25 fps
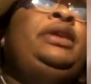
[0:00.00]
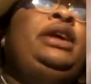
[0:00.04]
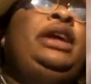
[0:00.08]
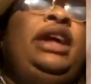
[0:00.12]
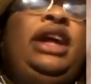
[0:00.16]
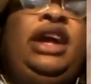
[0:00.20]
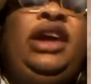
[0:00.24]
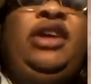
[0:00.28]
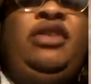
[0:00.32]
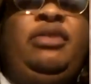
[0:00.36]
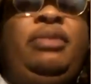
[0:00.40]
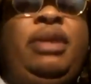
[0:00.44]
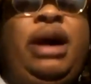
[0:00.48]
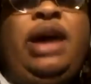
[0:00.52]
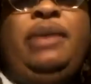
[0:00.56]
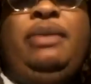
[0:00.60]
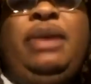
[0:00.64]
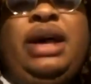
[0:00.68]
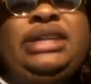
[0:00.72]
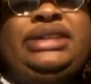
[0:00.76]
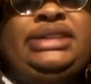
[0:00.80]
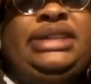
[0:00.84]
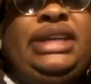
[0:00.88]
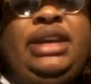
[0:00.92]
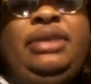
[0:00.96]
Everybody in my
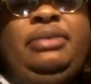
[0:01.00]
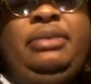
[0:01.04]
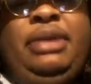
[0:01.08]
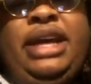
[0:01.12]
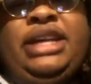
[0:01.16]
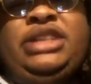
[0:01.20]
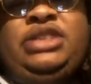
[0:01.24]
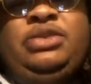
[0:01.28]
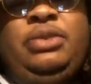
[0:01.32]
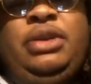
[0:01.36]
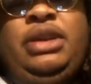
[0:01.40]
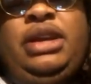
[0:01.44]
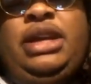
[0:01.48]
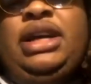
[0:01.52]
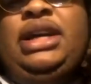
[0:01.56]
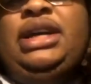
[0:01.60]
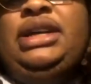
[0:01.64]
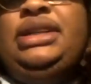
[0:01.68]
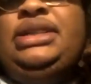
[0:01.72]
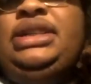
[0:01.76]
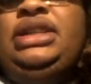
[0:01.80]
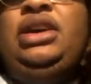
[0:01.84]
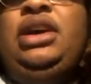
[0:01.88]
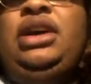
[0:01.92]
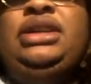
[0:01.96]
city messing me because,
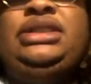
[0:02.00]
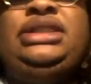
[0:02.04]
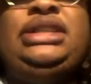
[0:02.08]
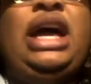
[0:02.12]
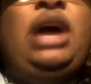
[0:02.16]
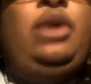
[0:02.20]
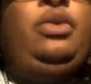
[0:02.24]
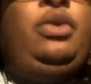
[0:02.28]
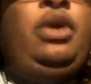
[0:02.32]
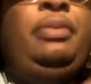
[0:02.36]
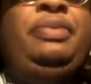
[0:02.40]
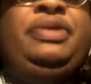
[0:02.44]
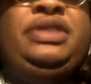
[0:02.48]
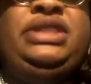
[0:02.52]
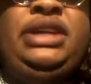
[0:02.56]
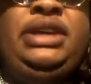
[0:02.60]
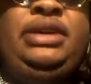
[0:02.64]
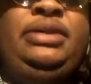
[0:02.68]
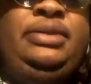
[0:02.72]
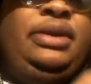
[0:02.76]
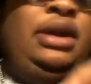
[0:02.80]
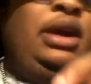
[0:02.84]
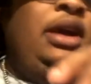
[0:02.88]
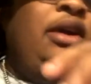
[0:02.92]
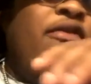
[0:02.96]
you know, I represent
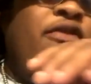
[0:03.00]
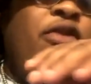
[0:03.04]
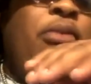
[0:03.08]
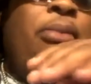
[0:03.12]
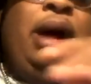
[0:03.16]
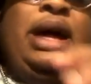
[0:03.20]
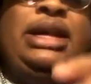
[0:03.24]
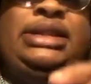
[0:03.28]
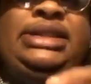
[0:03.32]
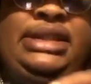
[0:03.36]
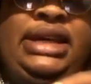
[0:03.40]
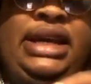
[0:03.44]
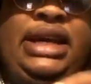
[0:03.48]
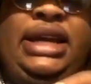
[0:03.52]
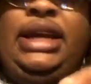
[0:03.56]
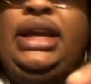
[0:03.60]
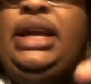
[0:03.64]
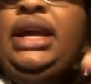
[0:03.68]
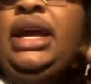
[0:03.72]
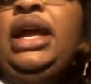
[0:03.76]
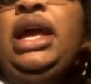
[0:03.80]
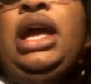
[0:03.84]
for my city.